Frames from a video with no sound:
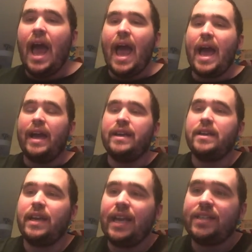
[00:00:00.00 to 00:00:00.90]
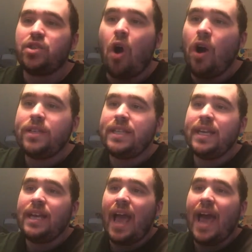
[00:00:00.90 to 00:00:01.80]
And it's
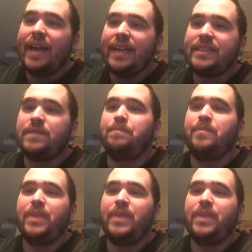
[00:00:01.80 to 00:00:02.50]
haunting, and it's